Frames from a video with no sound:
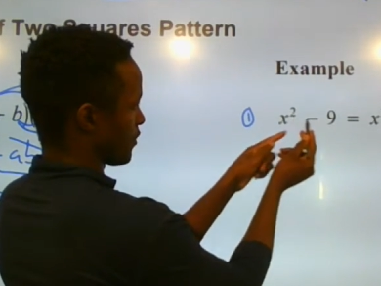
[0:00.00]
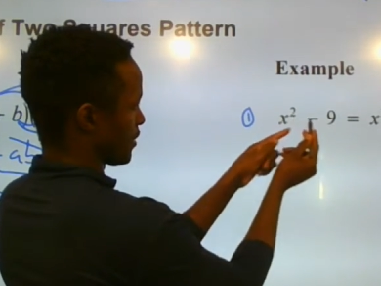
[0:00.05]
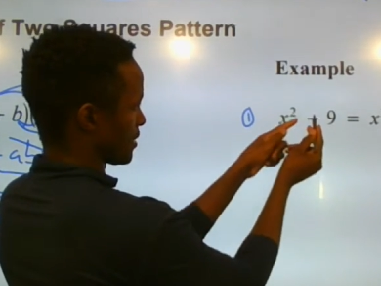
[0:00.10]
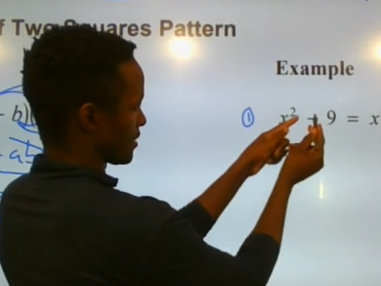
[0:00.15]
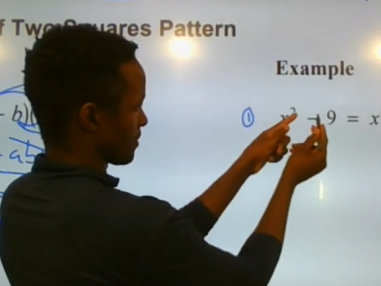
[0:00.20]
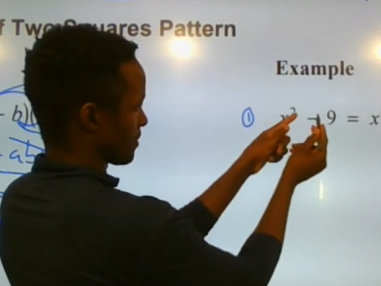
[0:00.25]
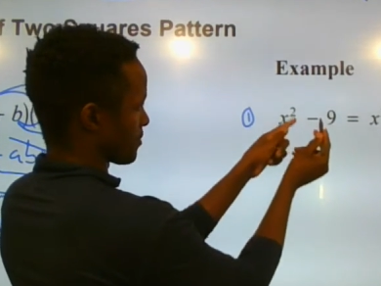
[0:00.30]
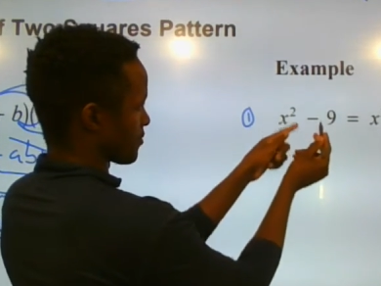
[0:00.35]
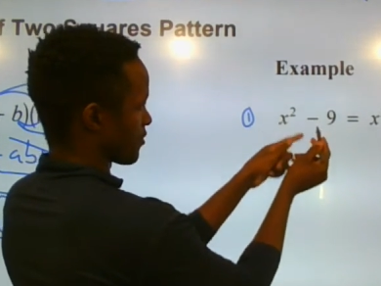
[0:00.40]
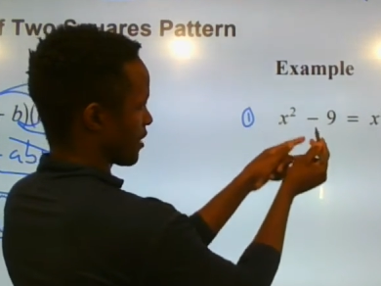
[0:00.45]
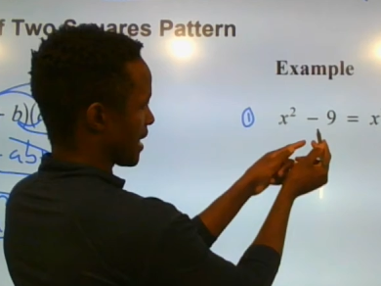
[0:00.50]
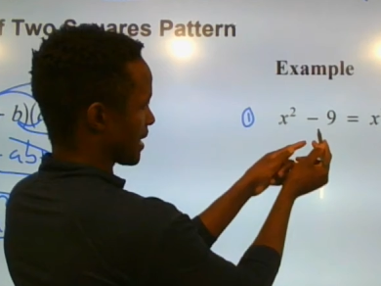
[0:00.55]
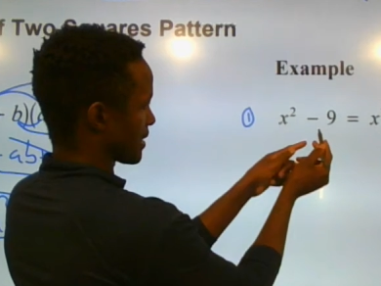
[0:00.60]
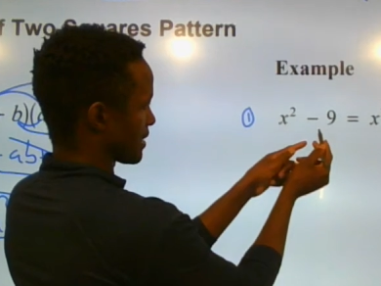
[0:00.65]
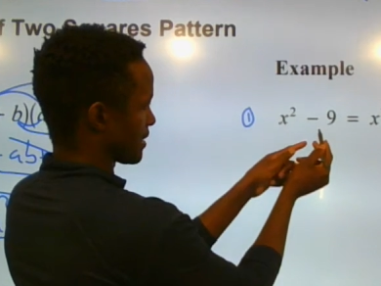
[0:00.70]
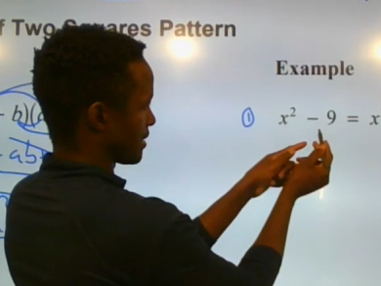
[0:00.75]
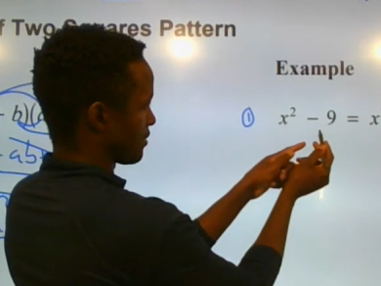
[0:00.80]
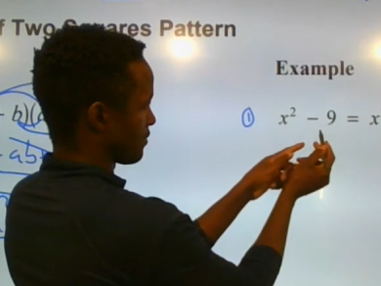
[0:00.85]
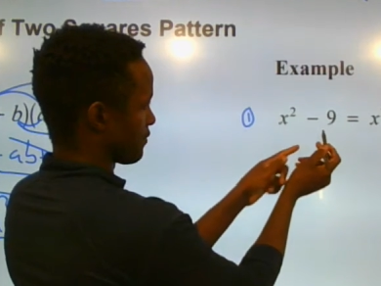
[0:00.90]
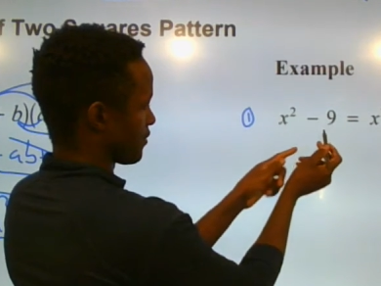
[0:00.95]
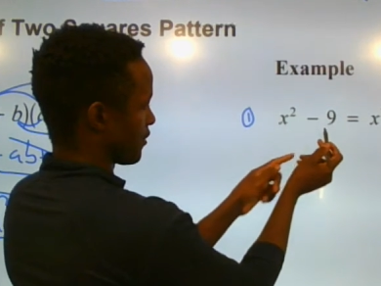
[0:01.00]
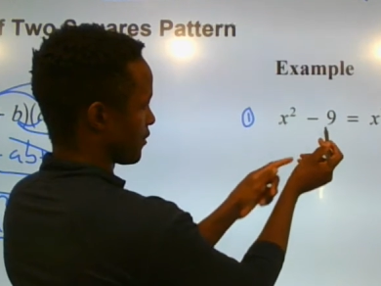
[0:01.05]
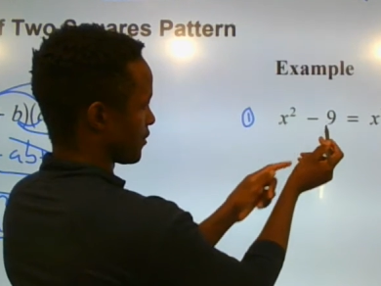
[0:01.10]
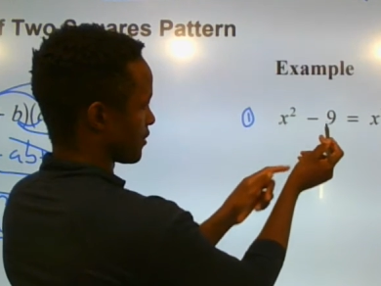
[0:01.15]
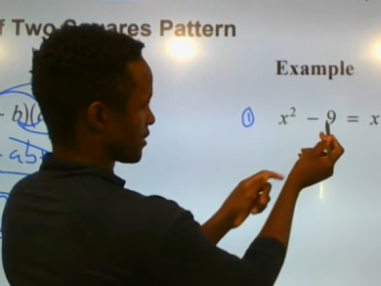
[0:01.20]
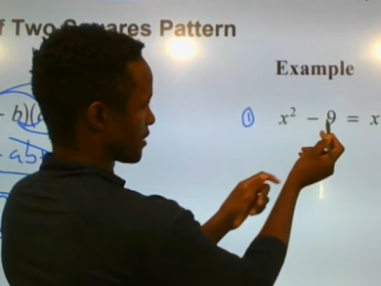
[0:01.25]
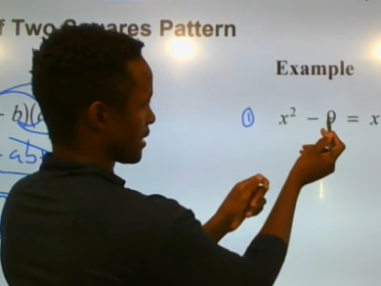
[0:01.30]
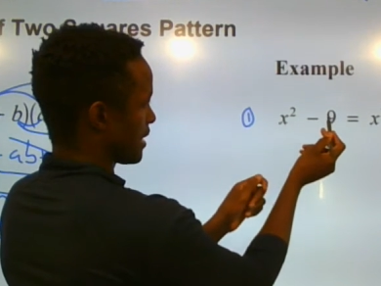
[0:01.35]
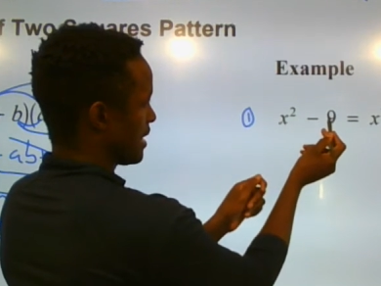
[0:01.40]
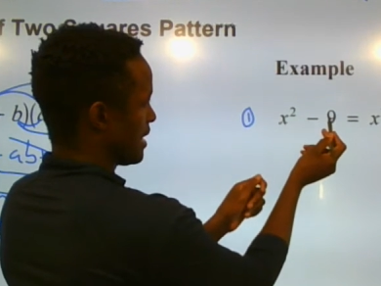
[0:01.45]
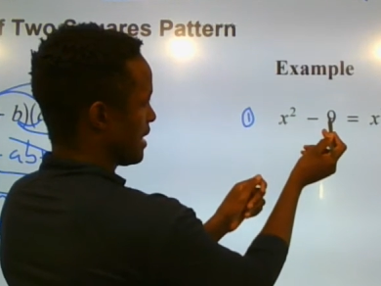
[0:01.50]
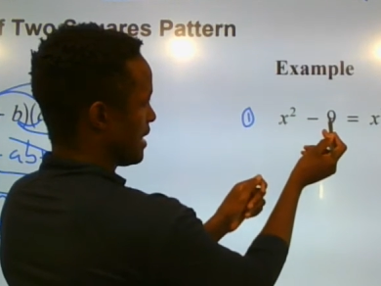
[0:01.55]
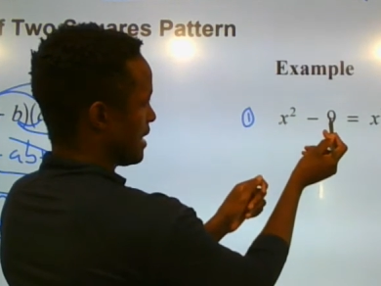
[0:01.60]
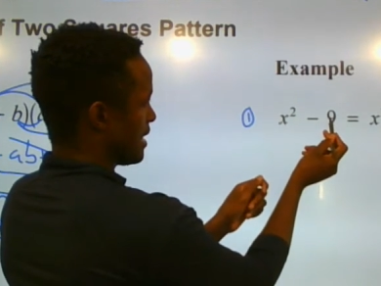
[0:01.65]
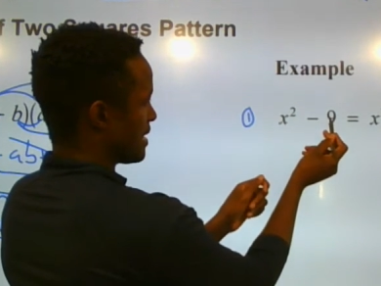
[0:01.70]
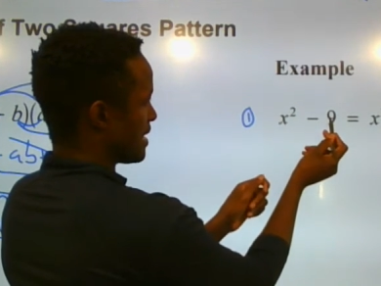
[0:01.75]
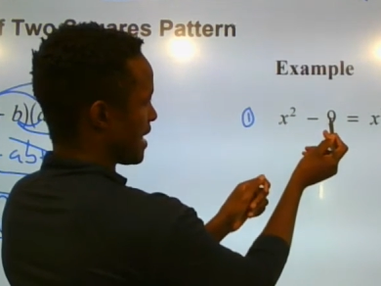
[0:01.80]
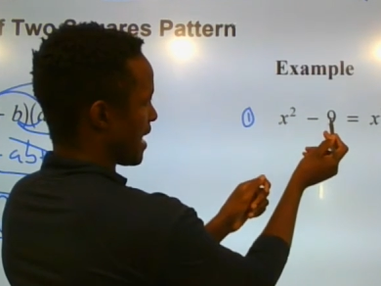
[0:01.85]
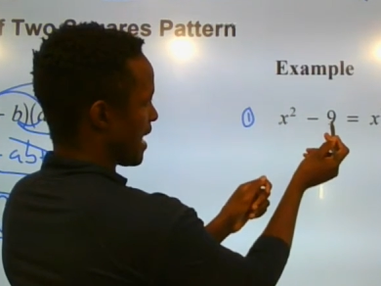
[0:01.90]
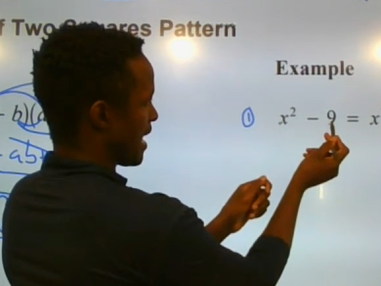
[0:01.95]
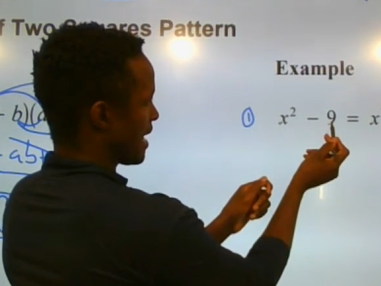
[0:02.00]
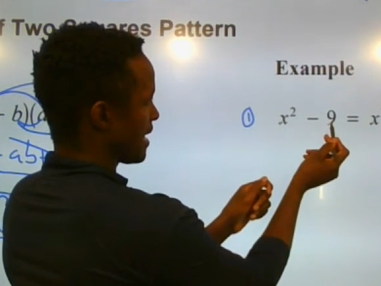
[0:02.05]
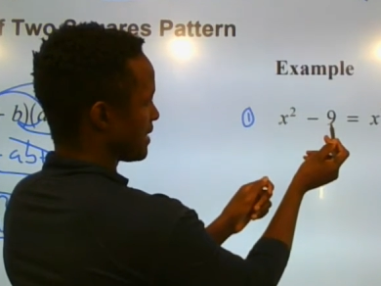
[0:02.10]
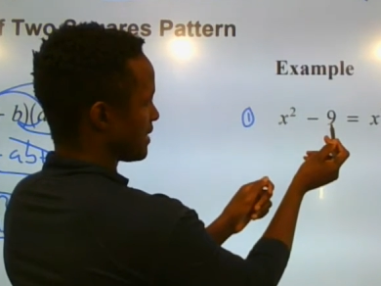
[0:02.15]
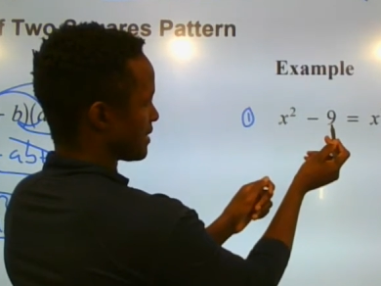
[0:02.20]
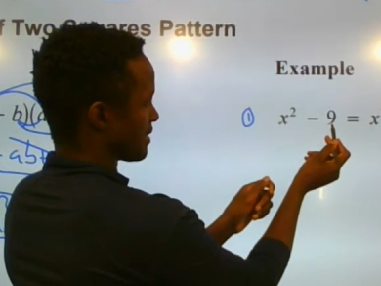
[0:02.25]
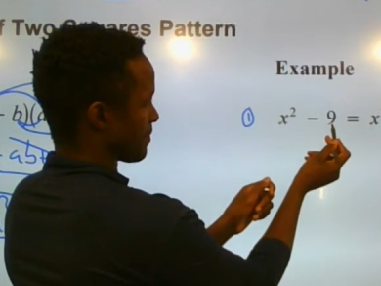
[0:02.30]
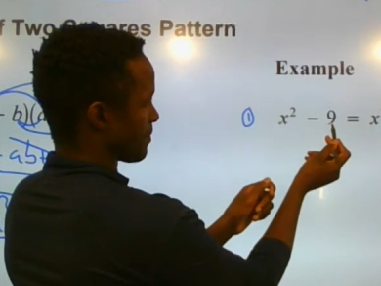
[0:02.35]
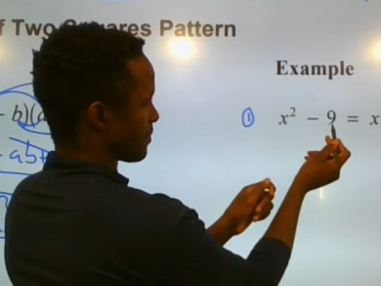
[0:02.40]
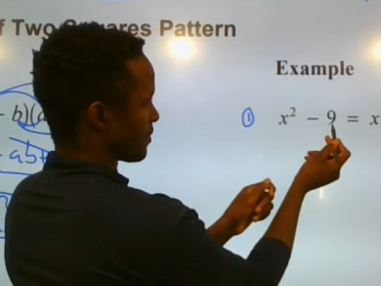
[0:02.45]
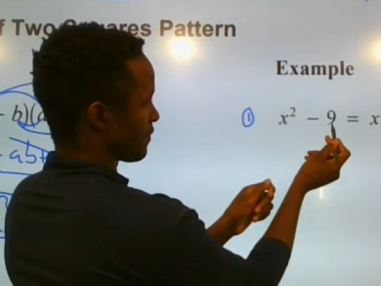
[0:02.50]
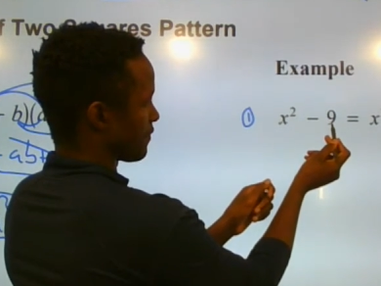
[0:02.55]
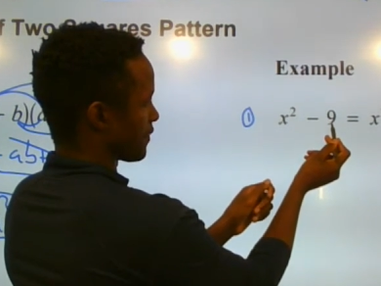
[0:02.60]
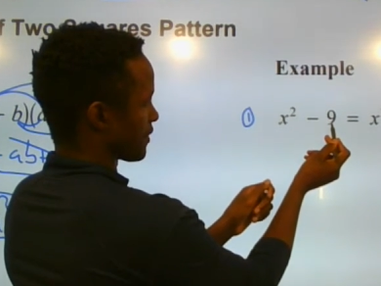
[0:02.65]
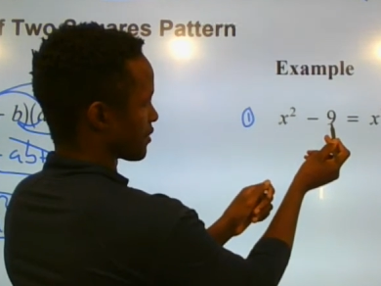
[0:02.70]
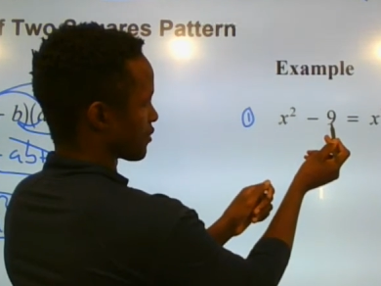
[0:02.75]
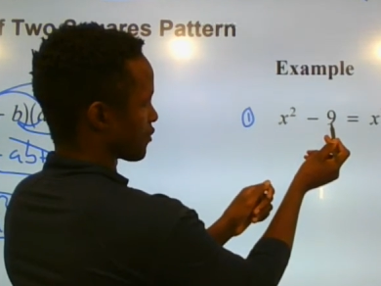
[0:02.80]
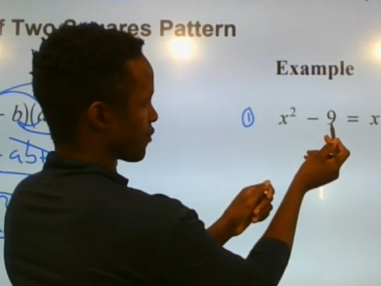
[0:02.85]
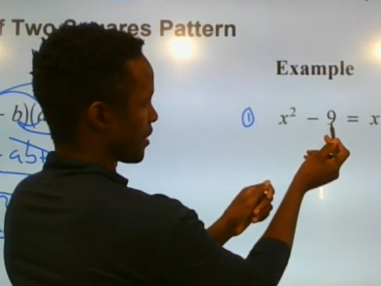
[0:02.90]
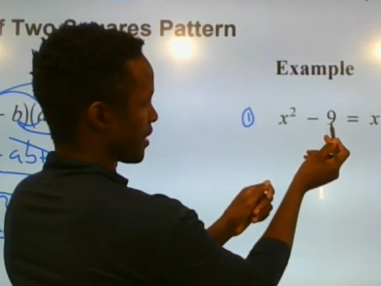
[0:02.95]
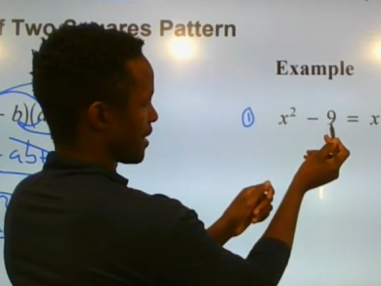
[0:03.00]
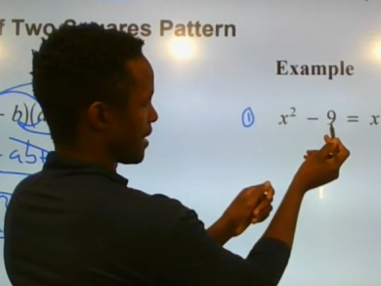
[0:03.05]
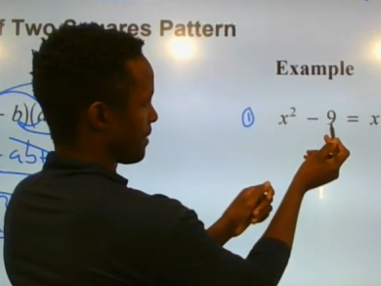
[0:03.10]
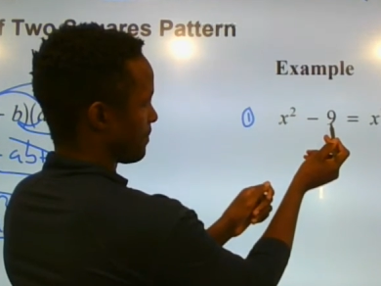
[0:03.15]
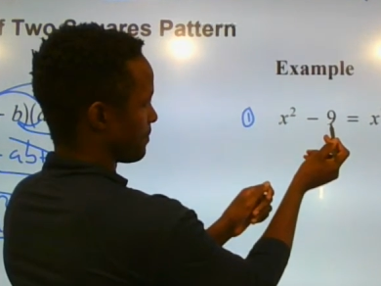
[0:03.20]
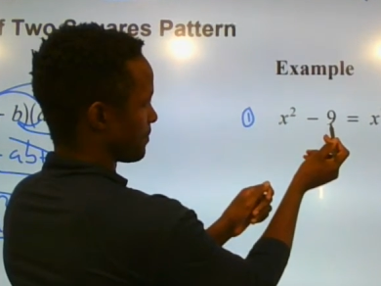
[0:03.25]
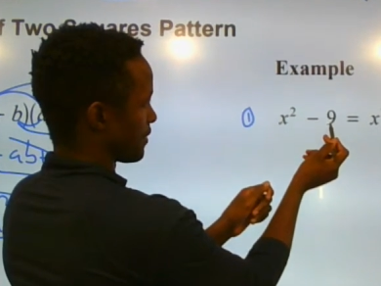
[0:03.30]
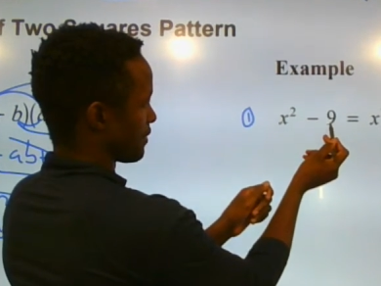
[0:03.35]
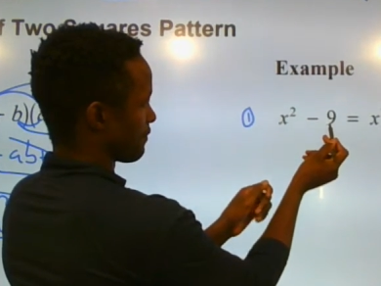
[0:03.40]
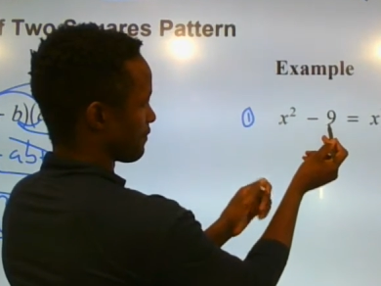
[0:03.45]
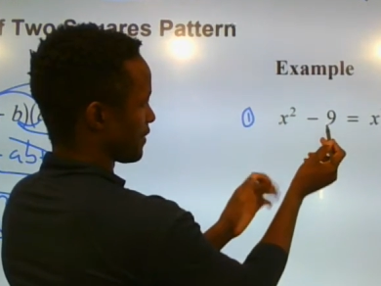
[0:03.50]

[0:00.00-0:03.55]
We're subtracting, of course. 9 is a perfect square number.